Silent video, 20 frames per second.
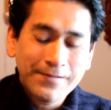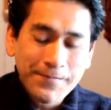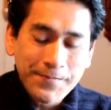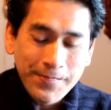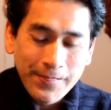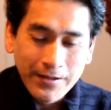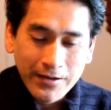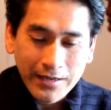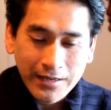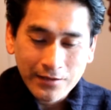
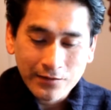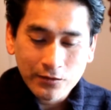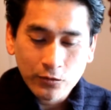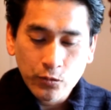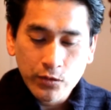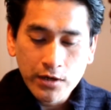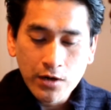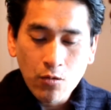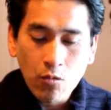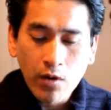Okay, so
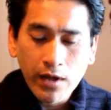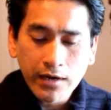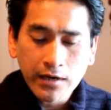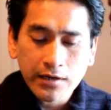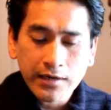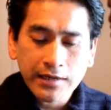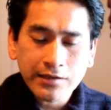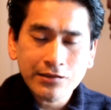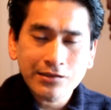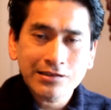we don't want to
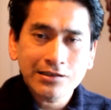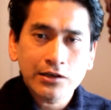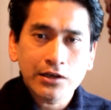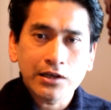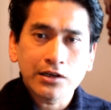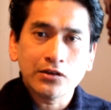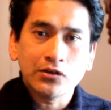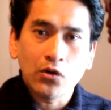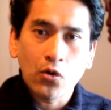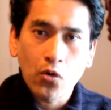necessarily
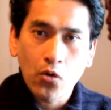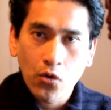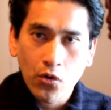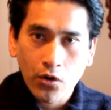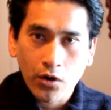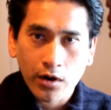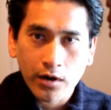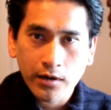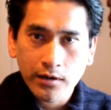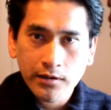
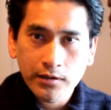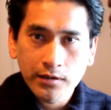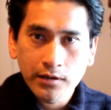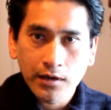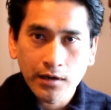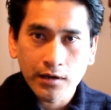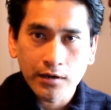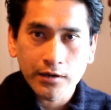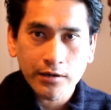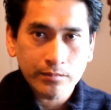ignore
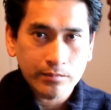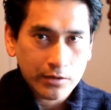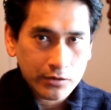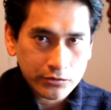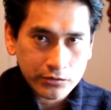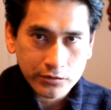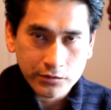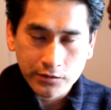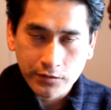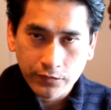our
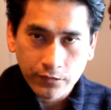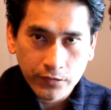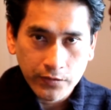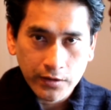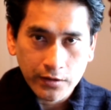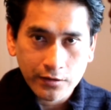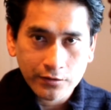emotions of fear,